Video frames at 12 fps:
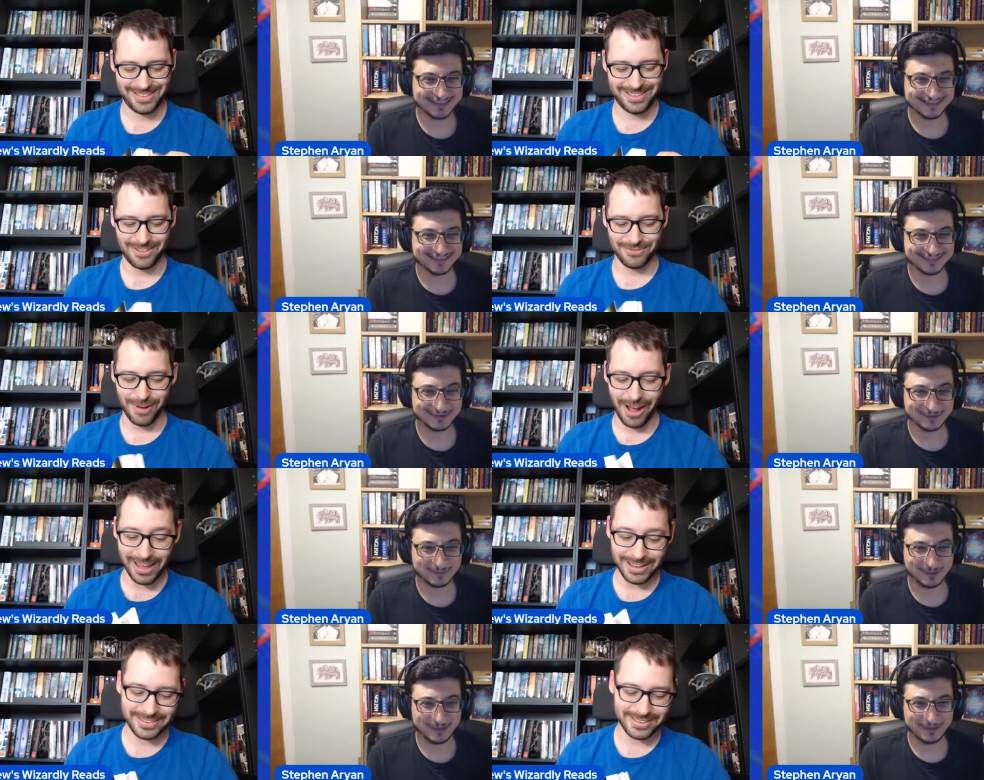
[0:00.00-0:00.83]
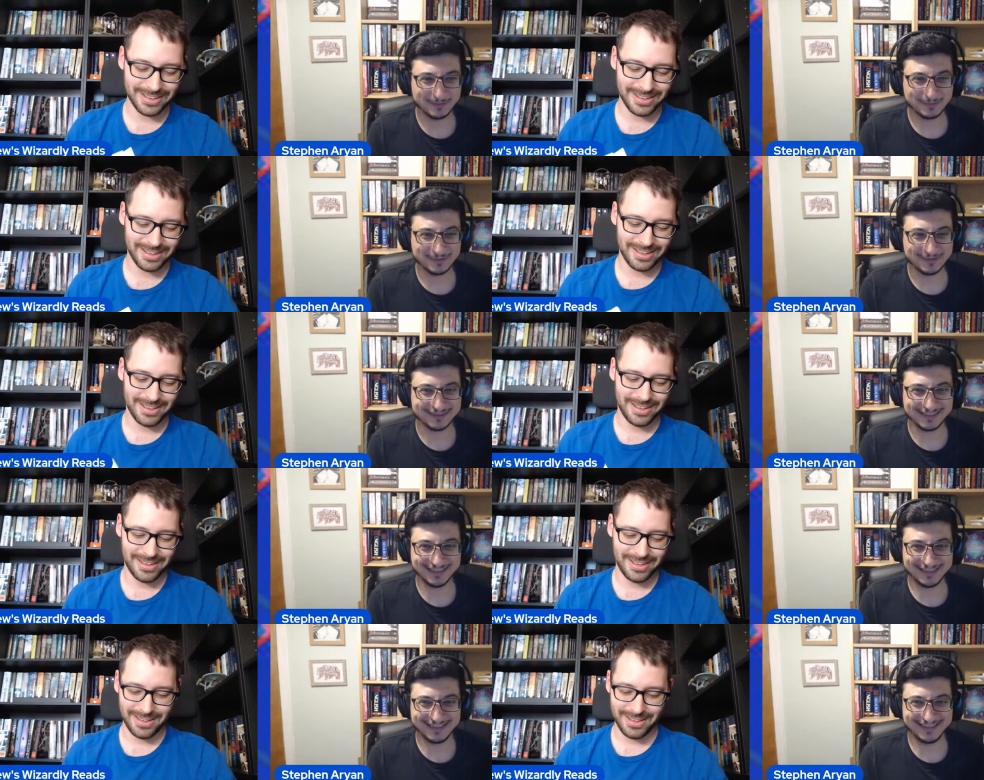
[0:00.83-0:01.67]
Speaker 1: Right? Beautiful.
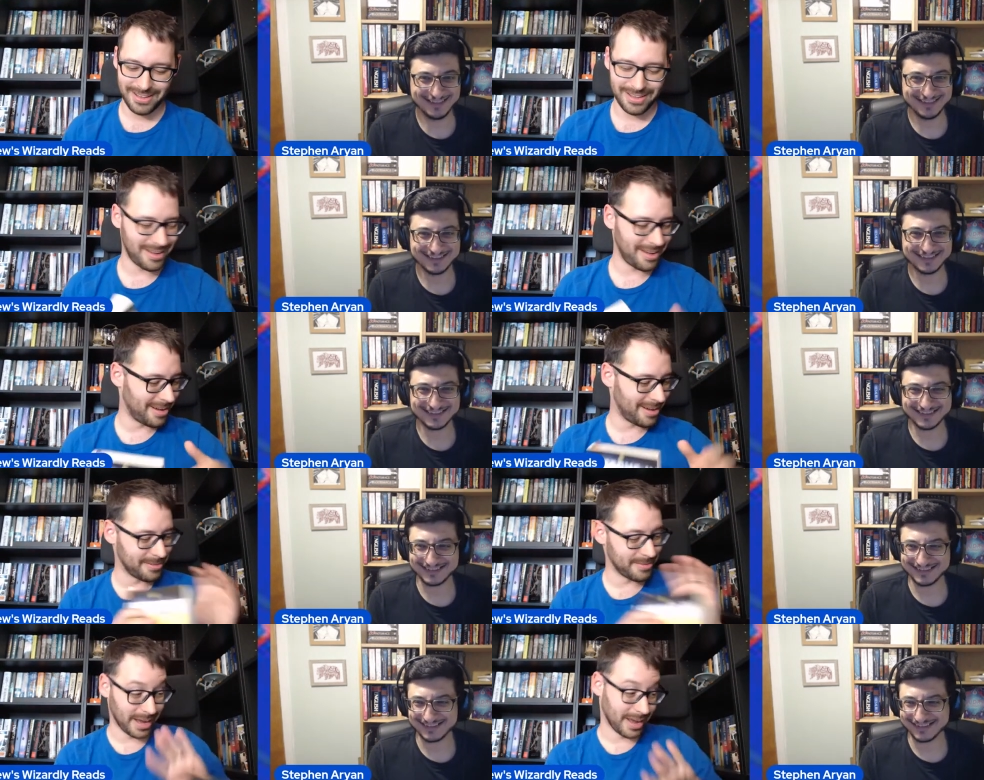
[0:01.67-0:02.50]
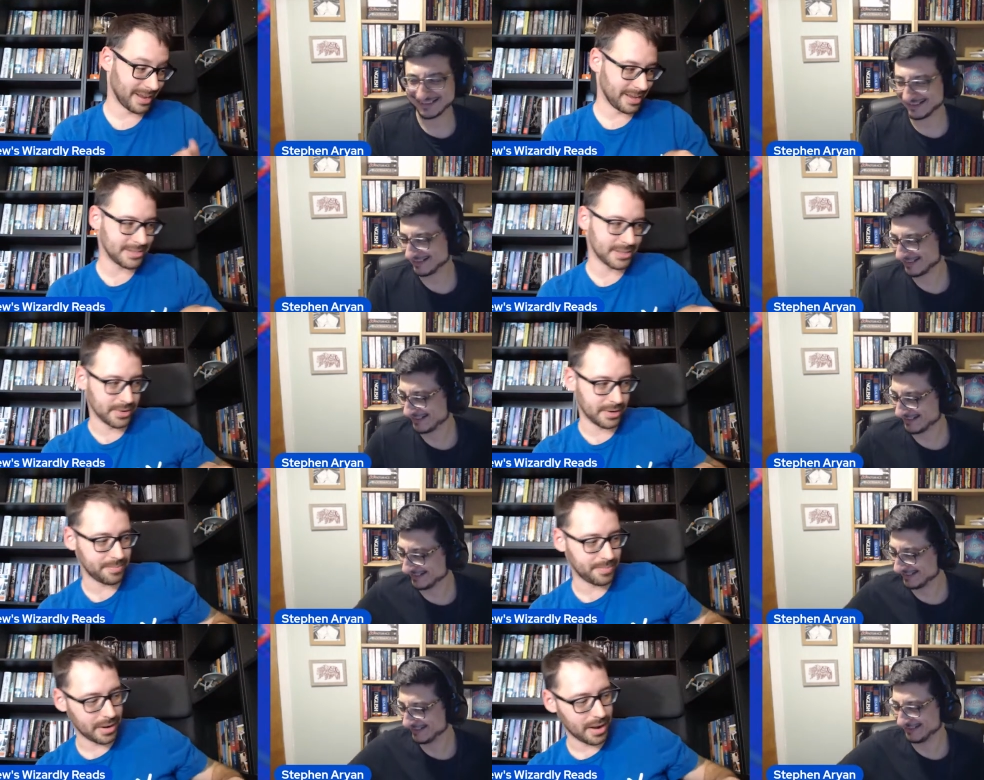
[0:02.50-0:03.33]
Yeah. Um, I gotta get to it,
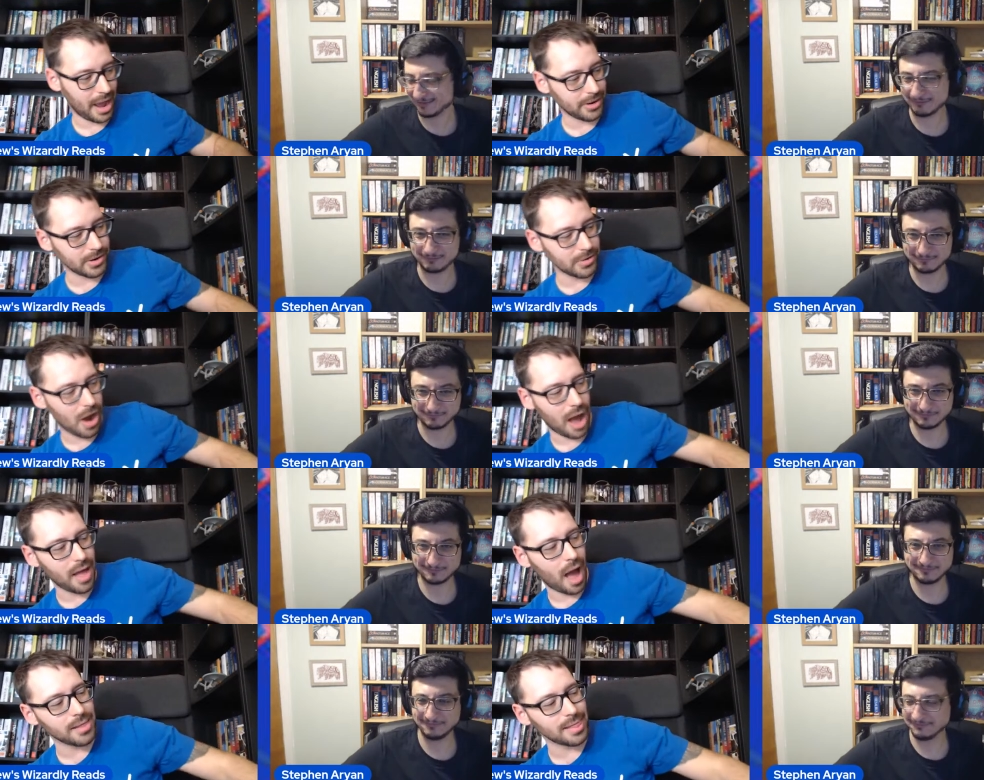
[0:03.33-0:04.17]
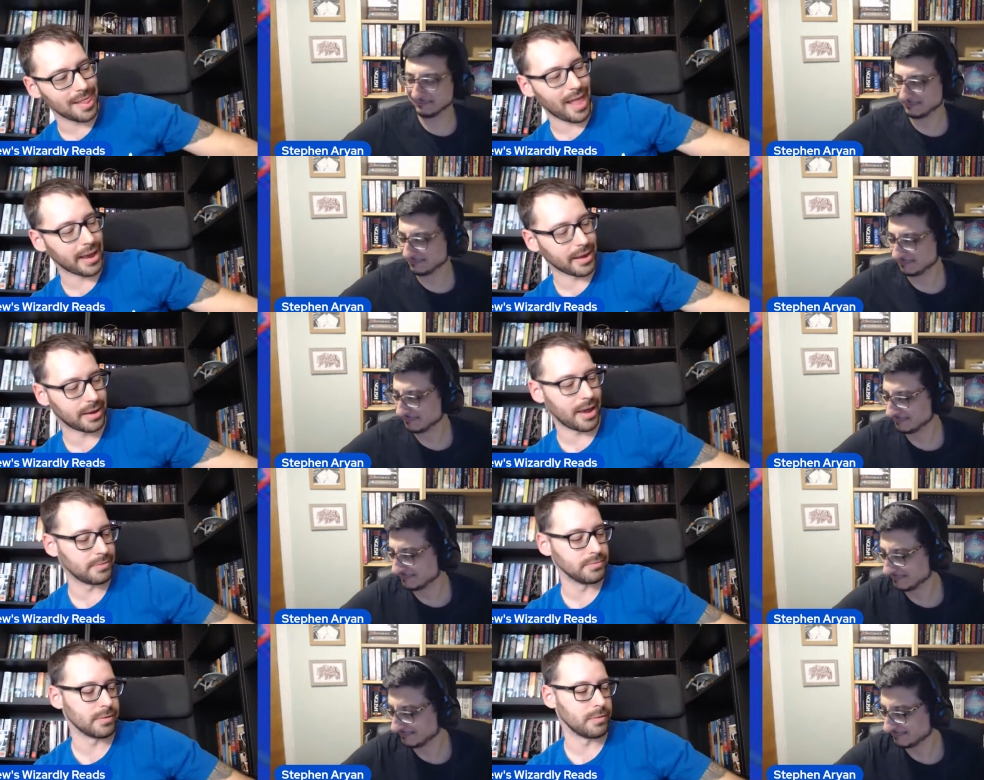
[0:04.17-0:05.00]
but Angry. Robot. mm -hmm. I, mm-hmm. I like
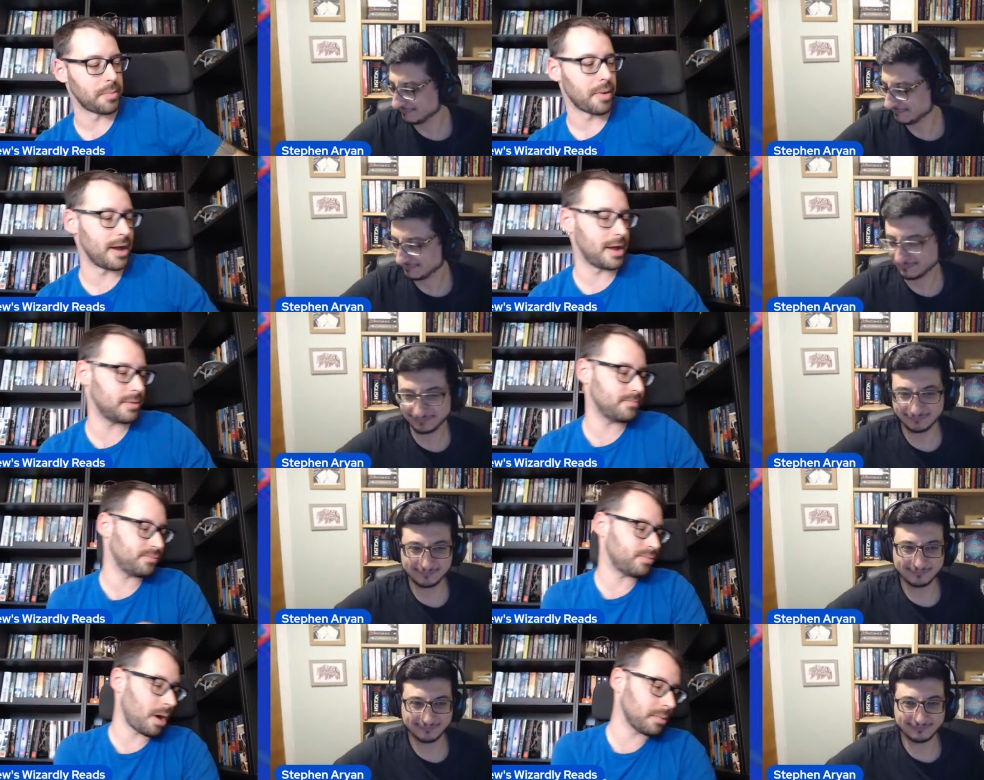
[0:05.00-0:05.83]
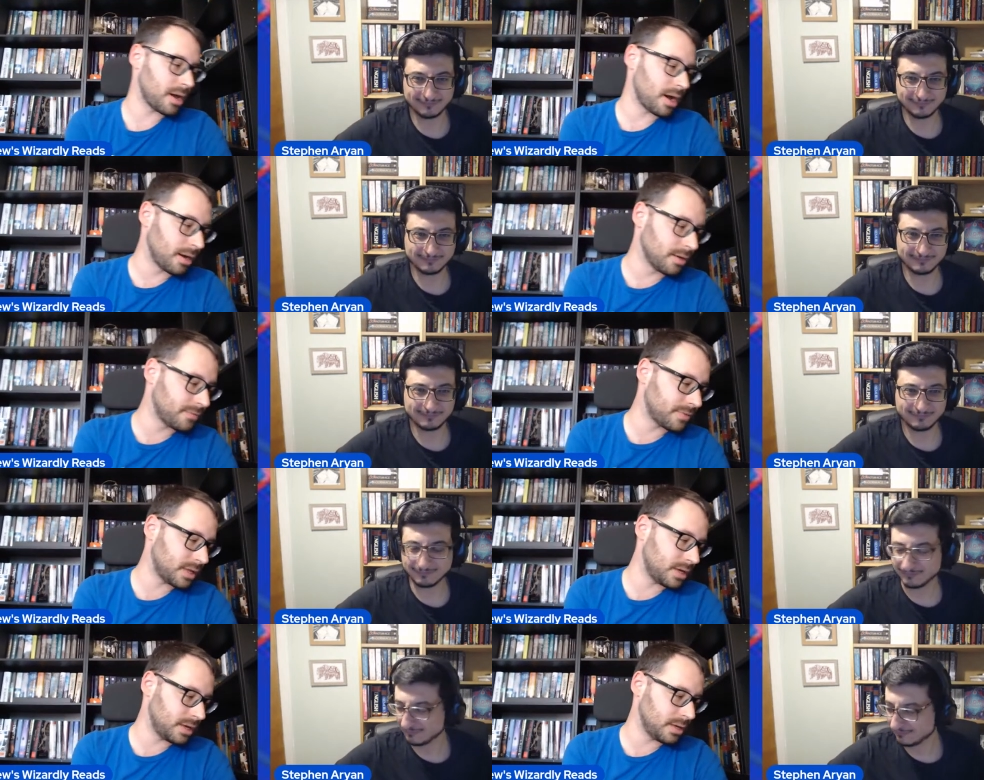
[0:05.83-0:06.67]
Angry Robot. Probably of
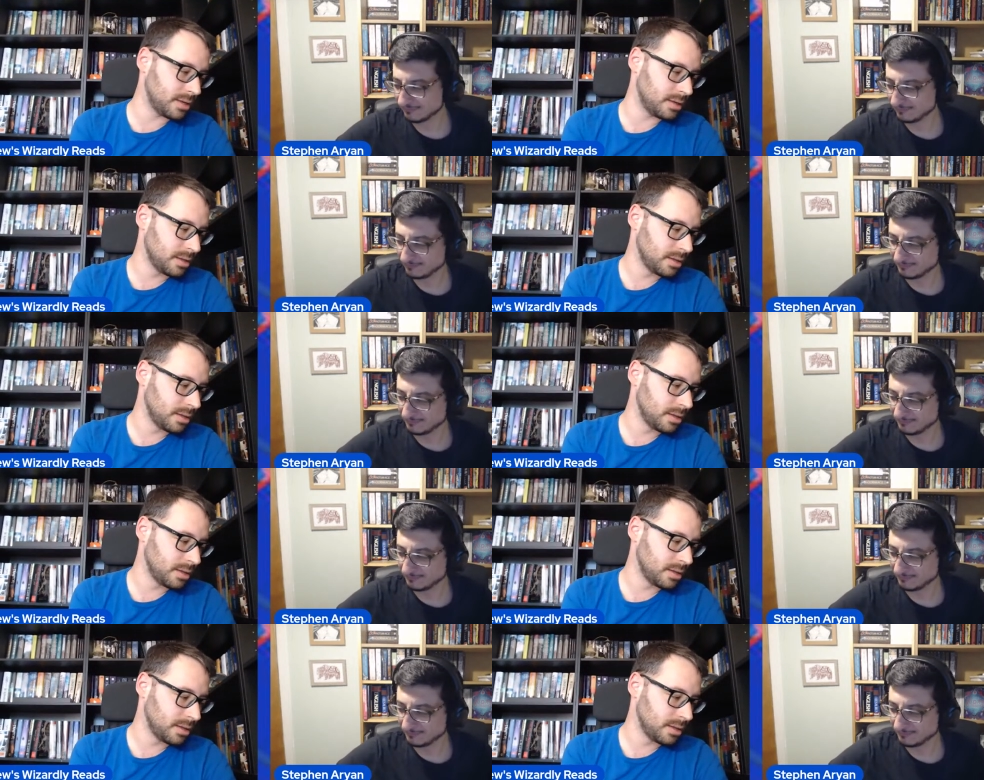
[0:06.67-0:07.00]
the